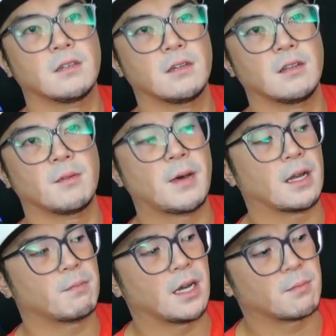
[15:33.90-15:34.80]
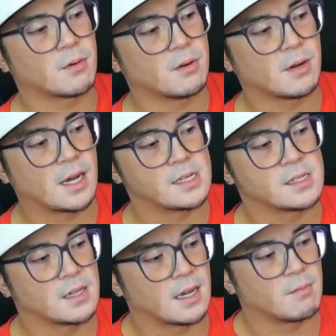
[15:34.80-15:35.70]
the Backpack Pro
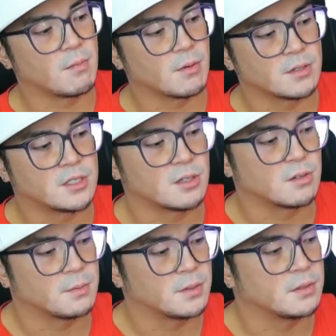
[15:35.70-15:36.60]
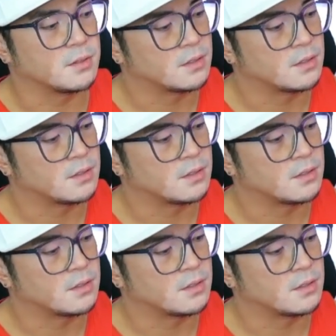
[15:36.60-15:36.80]
has that more durable,